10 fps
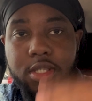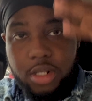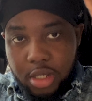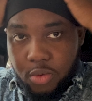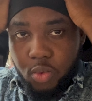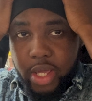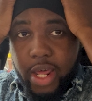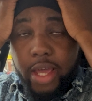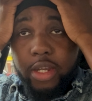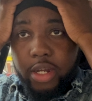a little wet
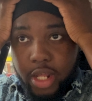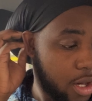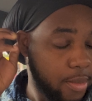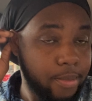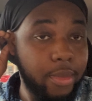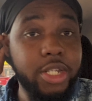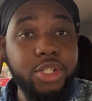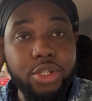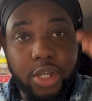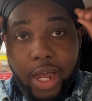out here. Make
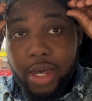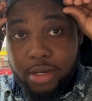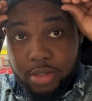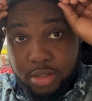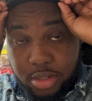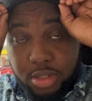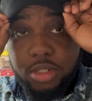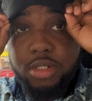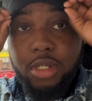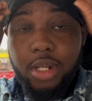sure y'all
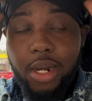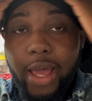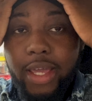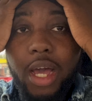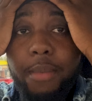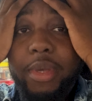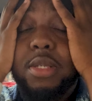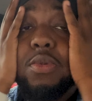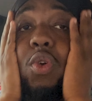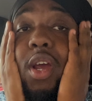like, comment,
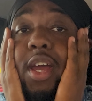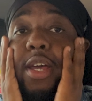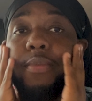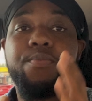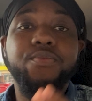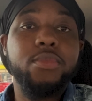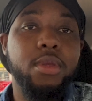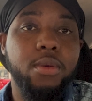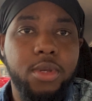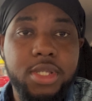subscribe.
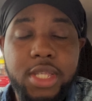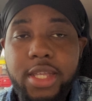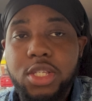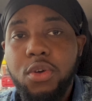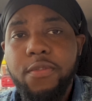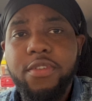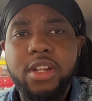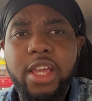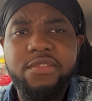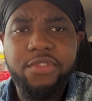Stay tuned for the
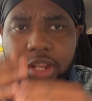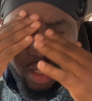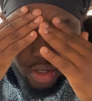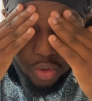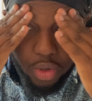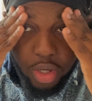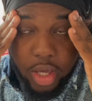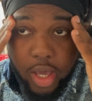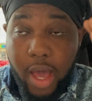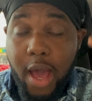next video.
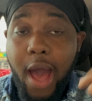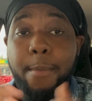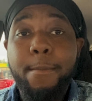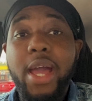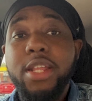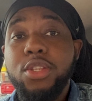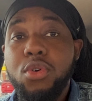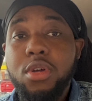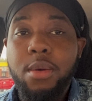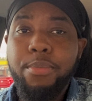I might
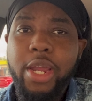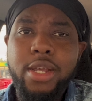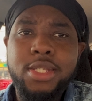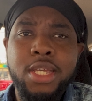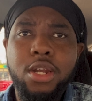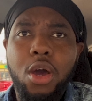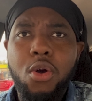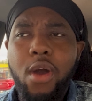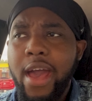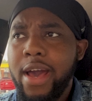do a comparison
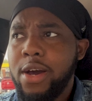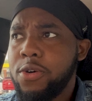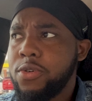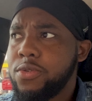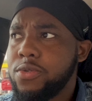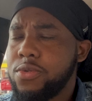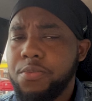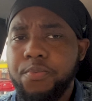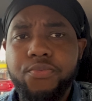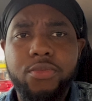on
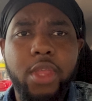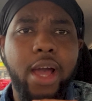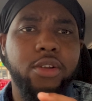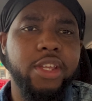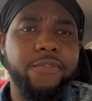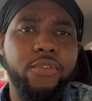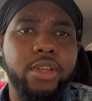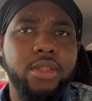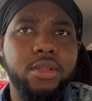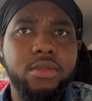how different